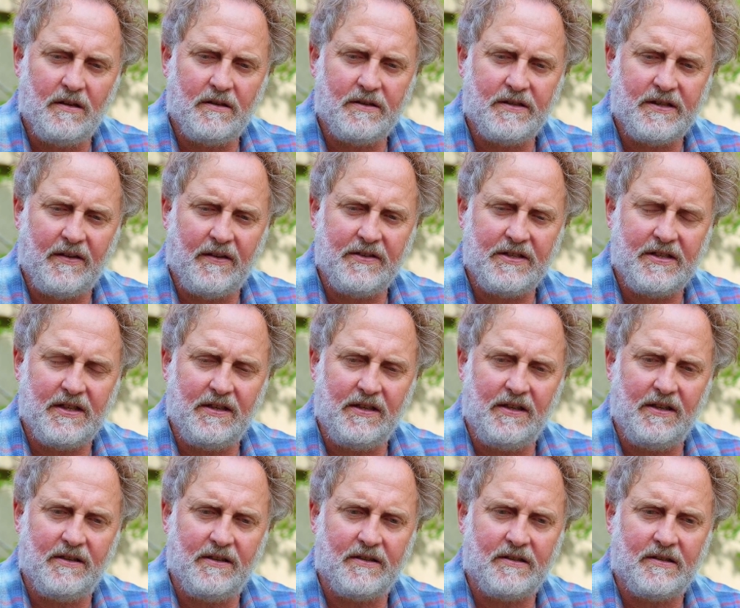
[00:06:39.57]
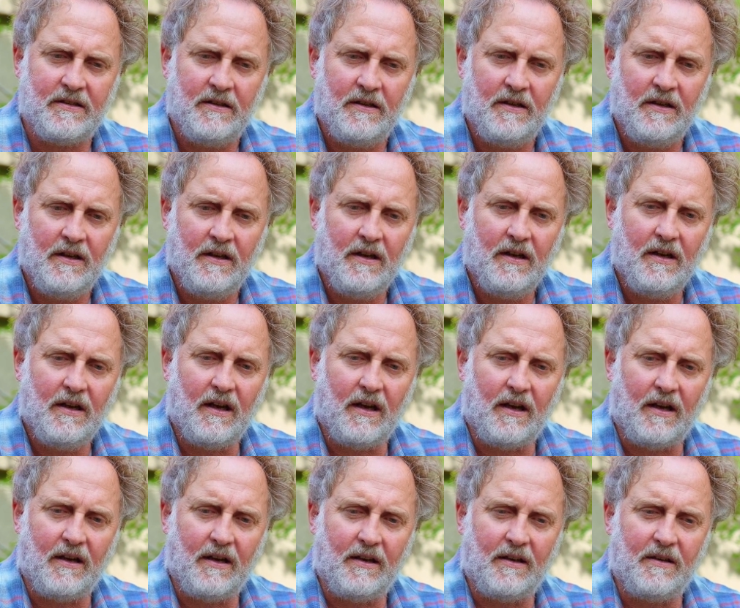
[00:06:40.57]
17 years,
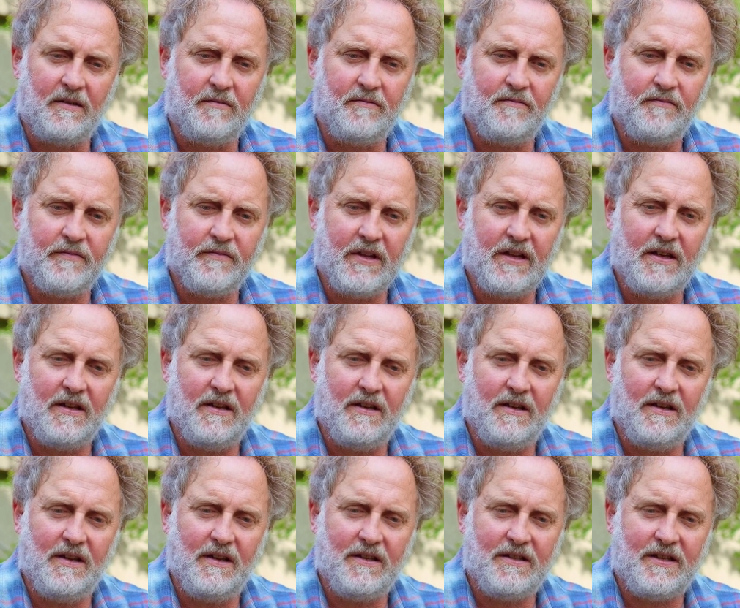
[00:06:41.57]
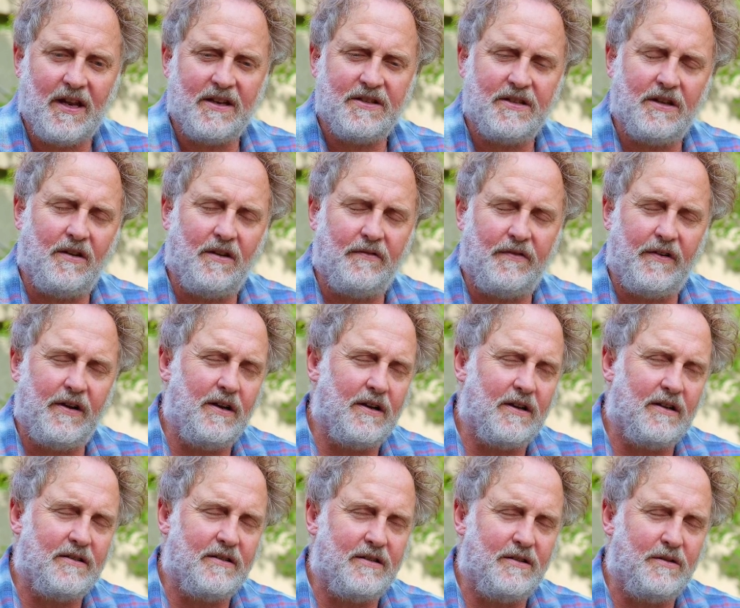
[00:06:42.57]
it's actually got very
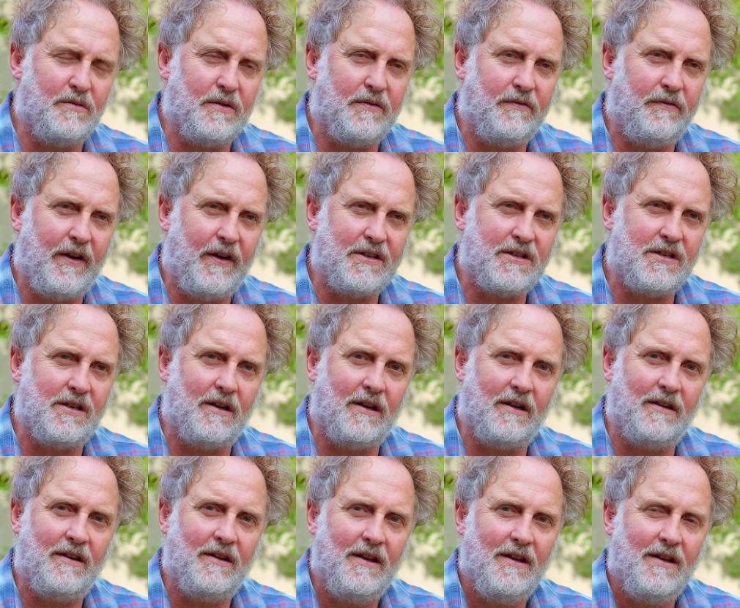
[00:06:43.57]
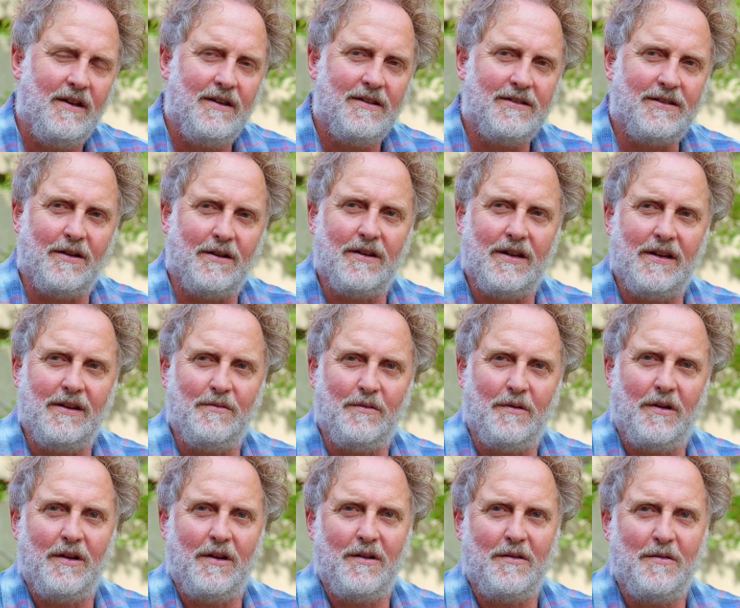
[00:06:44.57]
little to do with fashion. And certainly
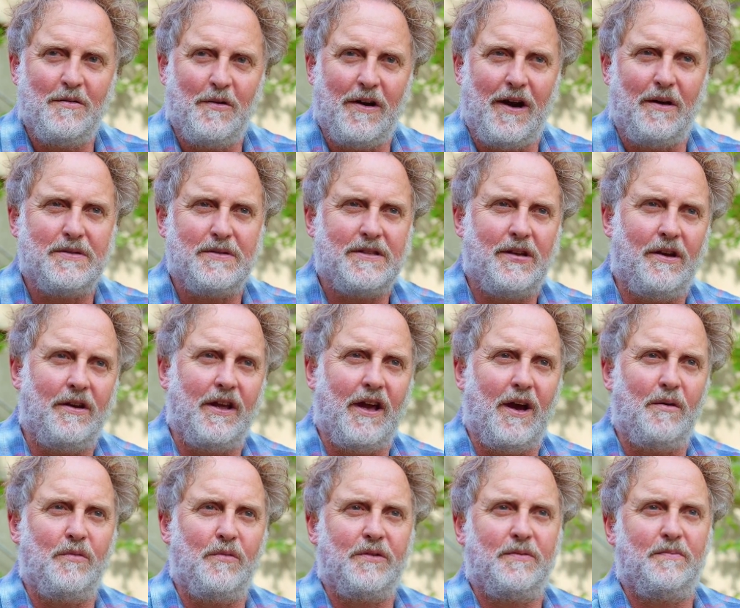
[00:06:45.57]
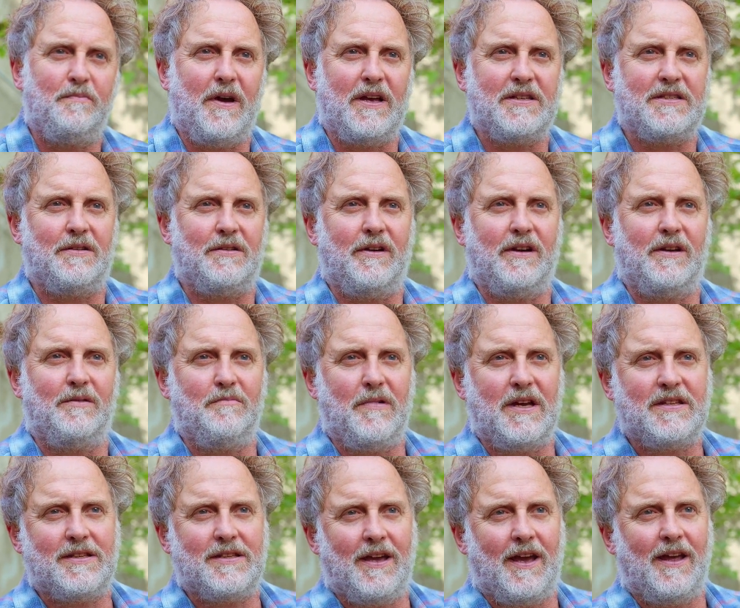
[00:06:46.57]
when I was turning up with macerated
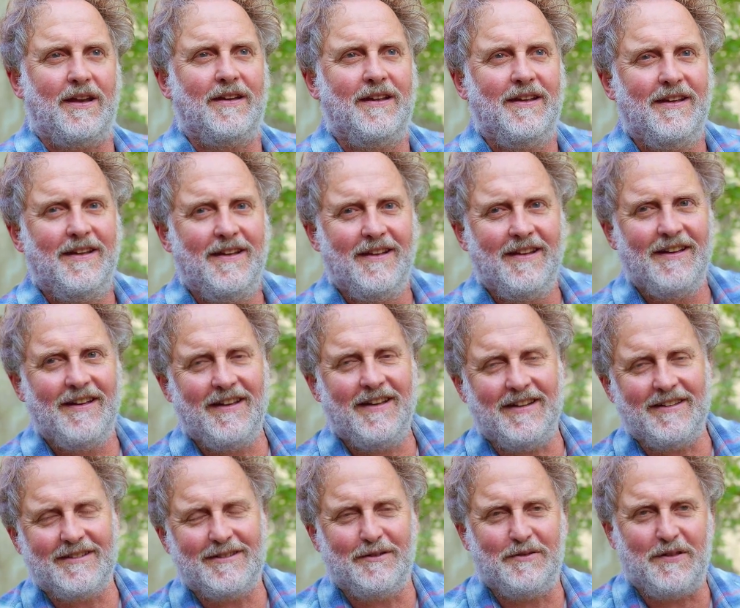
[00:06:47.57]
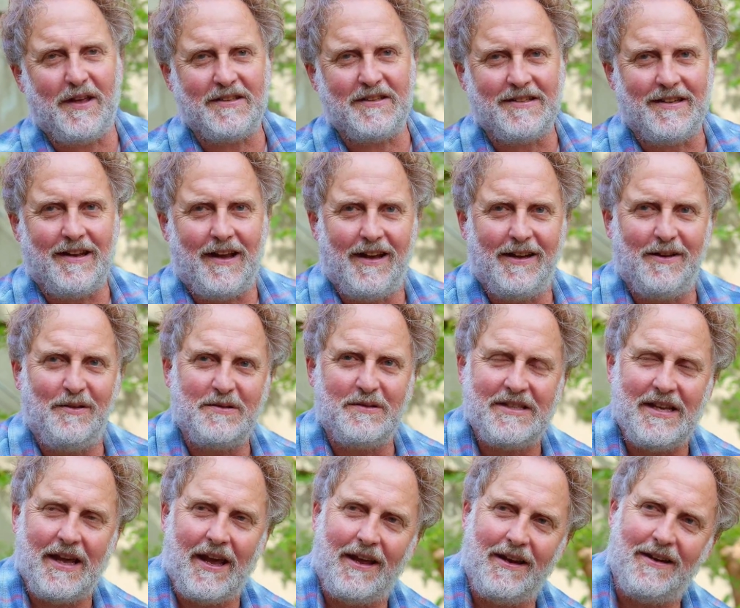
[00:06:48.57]
muscat in 2009 or
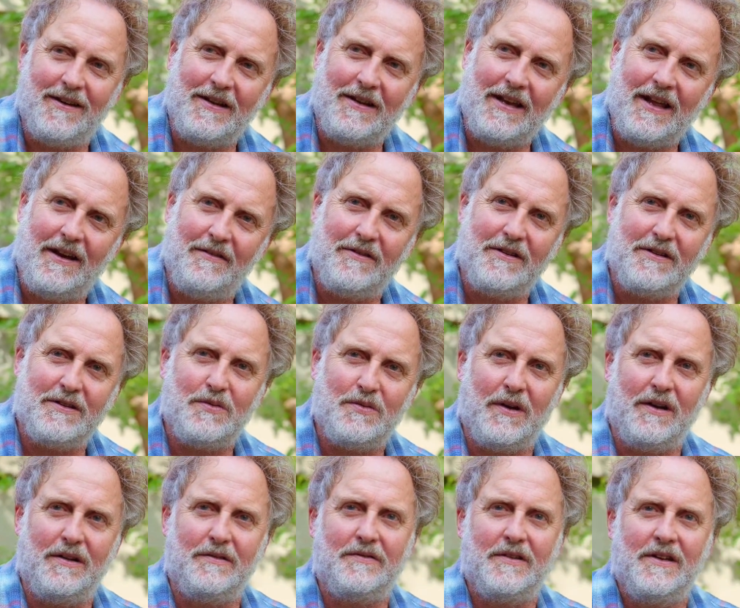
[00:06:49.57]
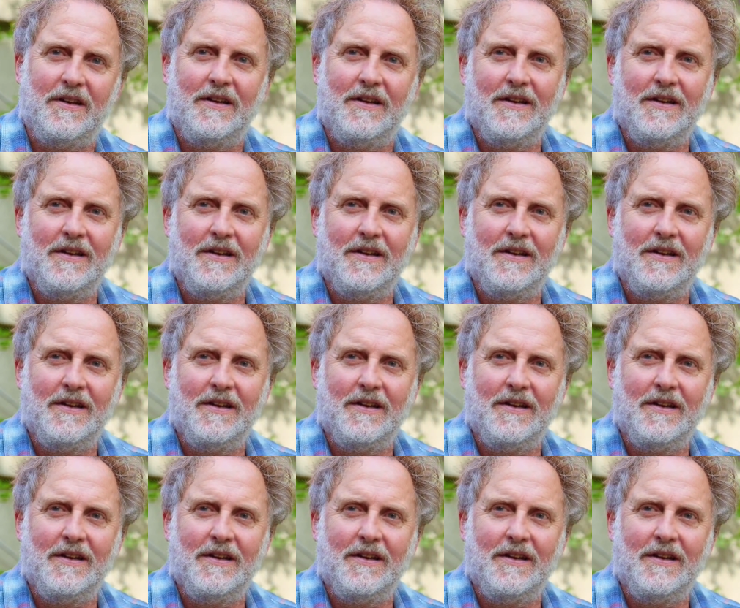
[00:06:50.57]
10, 11, 12,